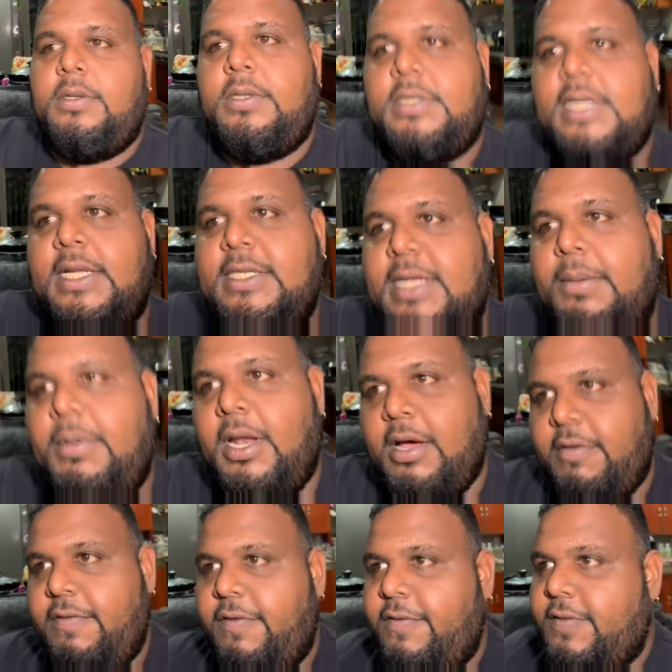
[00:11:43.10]
send some
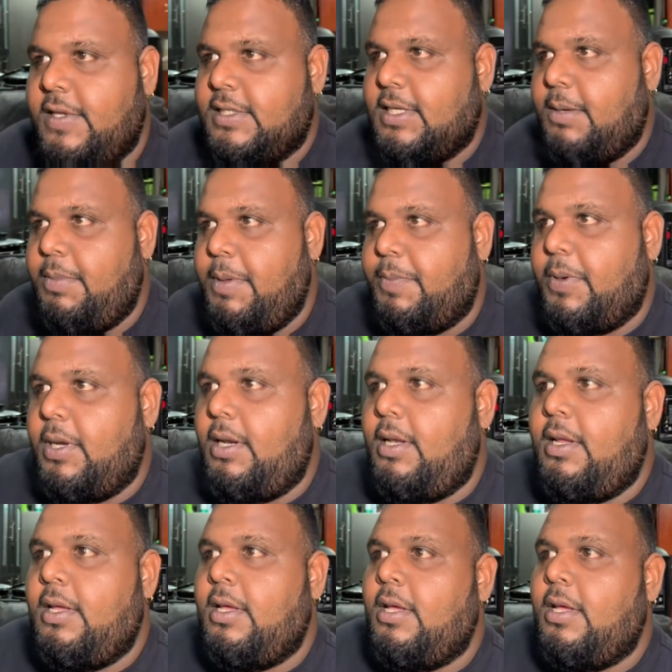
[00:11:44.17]
love to some people